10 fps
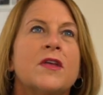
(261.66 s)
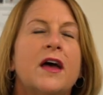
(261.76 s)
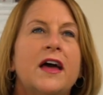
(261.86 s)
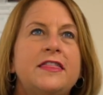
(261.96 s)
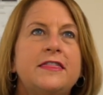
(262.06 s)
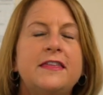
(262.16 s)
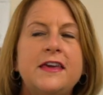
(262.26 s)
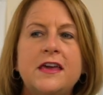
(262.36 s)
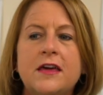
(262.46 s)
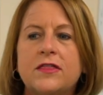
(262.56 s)
I
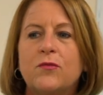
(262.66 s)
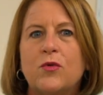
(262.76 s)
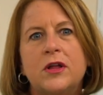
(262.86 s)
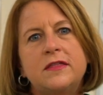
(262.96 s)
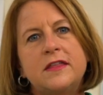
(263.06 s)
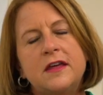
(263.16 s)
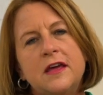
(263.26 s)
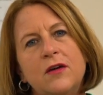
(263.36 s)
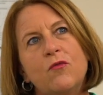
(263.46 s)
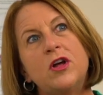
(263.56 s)
think one of
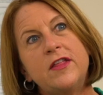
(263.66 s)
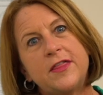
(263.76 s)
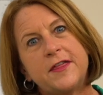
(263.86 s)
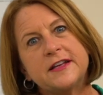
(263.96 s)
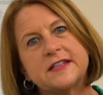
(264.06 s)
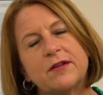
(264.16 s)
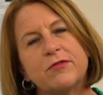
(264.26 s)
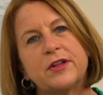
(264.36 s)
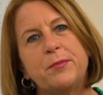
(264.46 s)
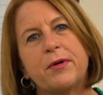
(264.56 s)
the things that I'm
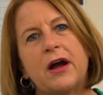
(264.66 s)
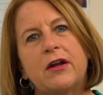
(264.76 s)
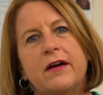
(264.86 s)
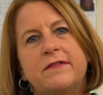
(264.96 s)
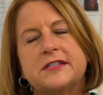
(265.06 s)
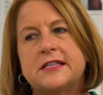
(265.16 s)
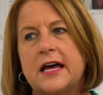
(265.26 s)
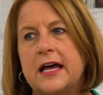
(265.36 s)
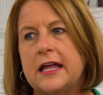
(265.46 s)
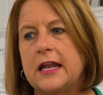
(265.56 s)
really proud of is
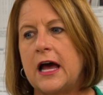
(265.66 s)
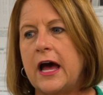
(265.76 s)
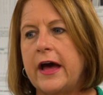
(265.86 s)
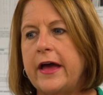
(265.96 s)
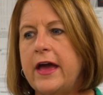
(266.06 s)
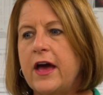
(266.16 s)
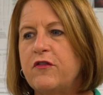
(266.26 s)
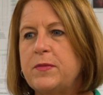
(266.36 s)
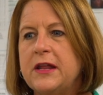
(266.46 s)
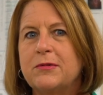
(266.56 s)
that I
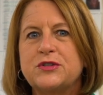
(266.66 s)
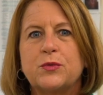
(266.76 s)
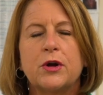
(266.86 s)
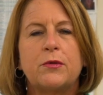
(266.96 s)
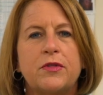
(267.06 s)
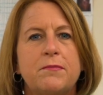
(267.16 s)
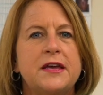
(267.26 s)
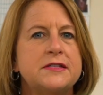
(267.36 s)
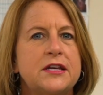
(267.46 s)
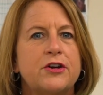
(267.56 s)
have been able to work with
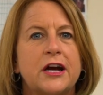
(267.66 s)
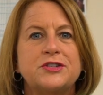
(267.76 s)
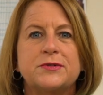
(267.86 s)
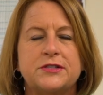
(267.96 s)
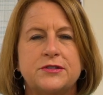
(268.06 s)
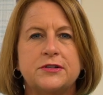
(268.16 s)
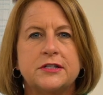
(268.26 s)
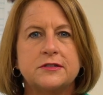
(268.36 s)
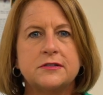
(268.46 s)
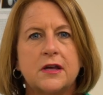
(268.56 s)
amazing graduate
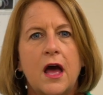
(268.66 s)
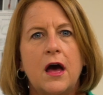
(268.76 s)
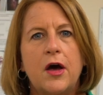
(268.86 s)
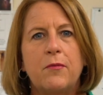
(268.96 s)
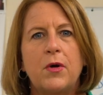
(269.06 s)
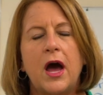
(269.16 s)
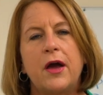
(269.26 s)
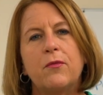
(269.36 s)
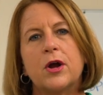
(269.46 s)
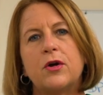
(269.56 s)
students.
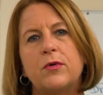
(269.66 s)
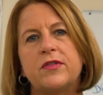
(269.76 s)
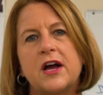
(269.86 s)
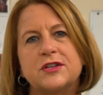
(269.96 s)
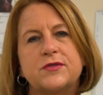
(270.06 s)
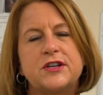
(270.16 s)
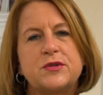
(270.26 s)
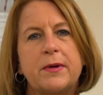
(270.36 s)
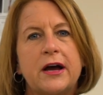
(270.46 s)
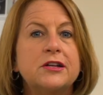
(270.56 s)
I work with
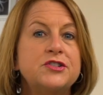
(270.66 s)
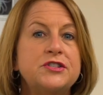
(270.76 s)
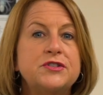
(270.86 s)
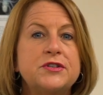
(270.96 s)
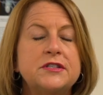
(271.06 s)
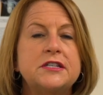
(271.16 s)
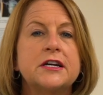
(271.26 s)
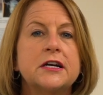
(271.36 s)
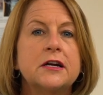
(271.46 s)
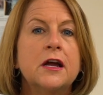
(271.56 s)
conservation biology students
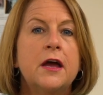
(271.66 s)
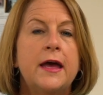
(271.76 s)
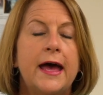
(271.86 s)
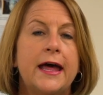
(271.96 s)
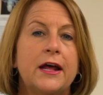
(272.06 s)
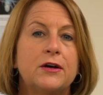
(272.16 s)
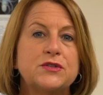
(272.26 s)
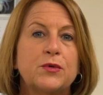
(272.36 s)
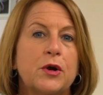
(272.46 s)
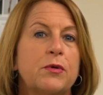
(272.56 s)
here, and I
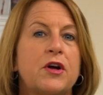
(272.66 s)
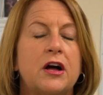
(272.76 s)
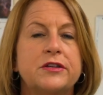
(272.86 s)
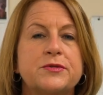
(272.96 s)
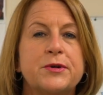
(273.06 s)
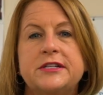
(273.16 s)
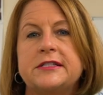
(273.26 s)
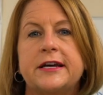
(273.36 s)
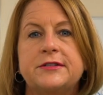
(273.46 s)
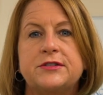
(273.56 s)
also work with college and marine
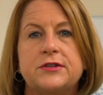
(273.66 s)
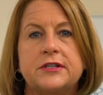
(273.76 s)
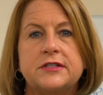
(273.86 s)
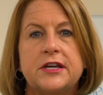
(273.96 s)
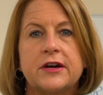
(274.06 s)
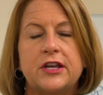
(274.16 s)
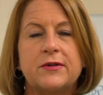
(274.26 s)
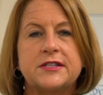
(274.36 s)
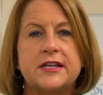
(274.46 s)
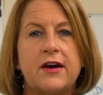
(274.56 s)
science students here at
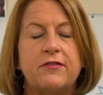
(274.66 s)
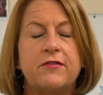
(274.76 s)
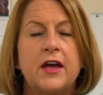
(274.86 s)
USF.